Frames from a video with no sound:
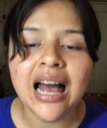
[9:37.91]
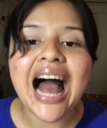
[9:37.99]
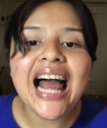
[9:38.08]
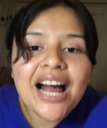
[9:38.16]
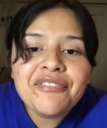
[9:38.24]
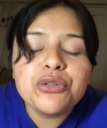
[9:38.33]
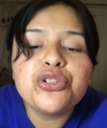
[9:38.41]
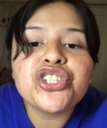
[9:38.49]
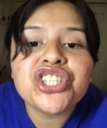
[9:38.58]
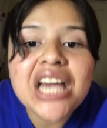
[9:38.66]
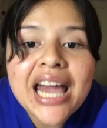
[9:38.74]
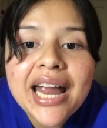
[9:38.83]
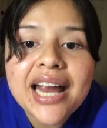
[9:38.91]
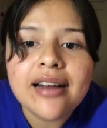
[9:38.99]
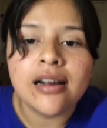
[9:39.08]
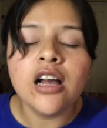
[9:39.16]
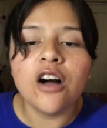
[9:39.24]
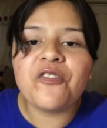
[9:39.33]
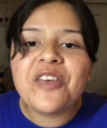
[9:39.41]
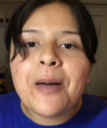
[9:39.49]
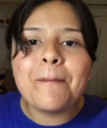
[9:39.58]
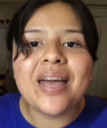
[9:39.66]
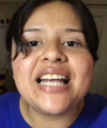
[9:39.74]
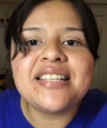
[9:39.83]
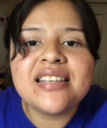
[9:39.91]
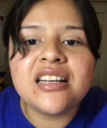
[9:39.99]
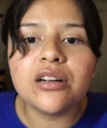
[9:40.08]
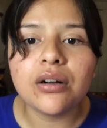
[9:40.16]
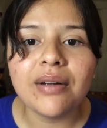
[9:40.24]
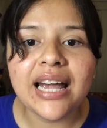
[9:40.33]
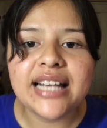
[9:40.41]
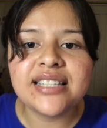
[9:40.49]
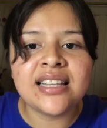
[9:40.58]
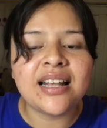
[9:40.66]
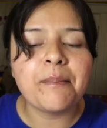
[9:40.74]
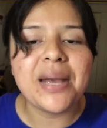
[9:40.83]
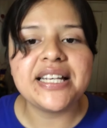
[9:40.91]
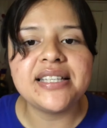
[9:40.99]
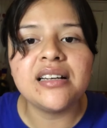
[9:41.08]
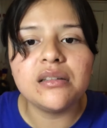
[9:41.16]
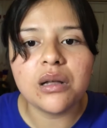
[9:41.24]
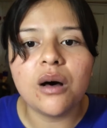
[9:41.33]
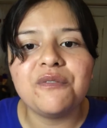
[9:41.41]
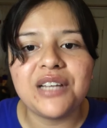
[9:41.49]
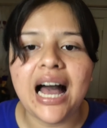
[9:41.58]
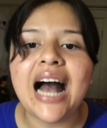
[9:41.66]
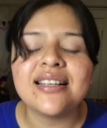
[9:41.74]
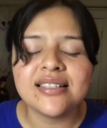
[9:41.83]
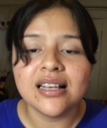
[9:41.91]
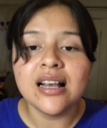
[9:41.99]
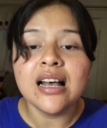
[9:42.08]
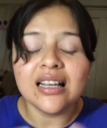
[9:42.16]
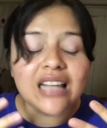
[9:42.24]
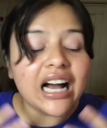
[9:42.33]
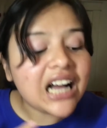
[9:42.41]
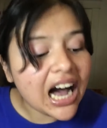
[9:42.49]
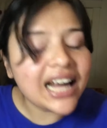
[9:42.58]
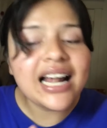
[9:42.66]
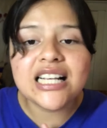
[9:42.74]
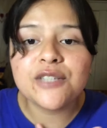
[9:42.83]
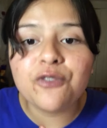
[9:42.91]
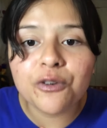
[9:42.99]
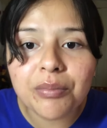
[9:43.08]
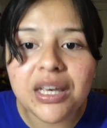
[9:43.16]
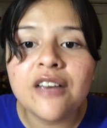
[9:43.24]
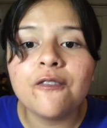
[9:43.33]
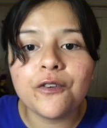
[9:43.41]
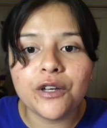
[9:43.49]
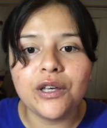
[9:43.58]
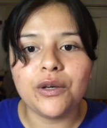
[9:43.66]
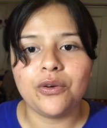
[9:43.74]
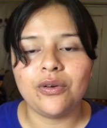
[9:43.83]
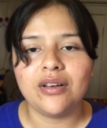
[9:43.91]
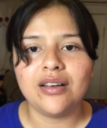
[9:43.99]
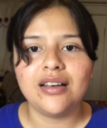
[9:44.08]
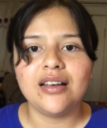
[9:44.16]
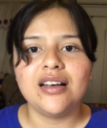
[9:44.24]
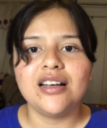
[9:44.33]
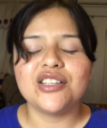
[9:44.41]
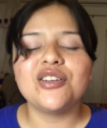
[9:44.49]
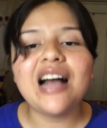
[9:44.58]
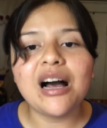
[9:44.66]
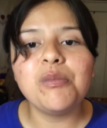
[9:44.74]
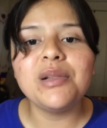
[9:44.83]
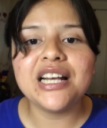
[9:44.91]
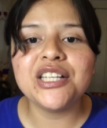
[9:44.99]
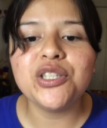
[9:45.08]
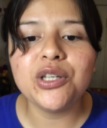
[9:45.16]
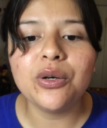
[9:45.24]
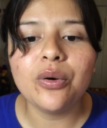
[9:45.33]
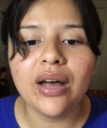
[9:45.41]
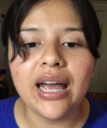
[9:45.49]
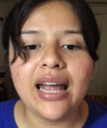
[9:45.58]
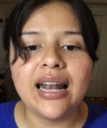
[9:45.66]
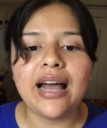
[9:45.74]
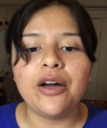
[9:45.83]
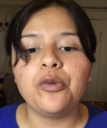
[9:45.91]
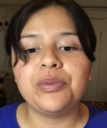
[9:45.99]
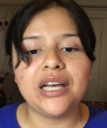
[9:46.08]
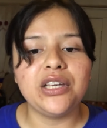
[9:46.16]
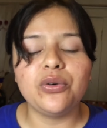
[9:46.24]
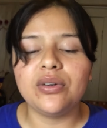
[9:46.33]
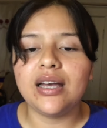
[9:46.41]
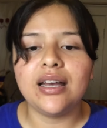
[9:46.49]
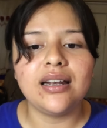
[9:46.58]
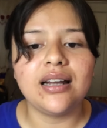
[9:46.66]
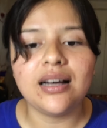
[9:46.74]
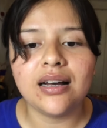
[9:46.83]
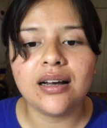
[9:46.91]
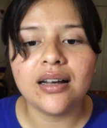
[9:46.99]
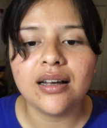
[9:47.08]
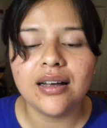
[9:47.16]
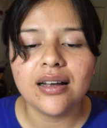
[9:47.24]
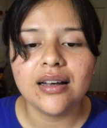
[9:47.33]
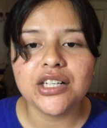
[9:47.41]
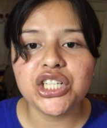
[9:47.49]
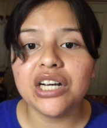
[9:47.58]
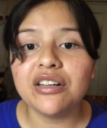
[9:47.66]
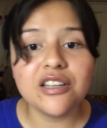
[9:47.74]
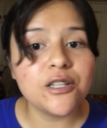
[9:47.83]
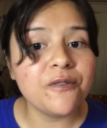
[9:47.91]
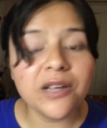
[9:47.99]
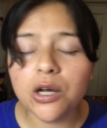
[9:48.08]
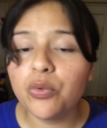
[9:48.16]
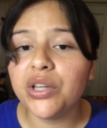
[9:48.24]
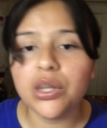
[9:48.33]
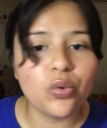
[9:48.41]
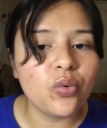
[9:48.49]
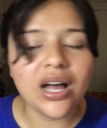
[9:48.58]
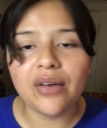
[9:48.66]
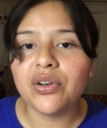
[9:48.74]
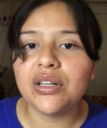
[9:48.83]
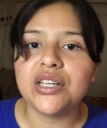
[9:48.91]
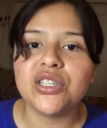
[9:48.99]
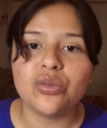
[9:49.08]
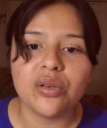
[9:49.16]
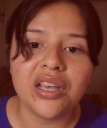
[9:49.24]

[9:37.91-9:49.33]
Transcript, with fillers: I have to share of the amazing grace and amazing love that God has for me and for you. So God bless you, and I hope that you can share this video with whoever needs to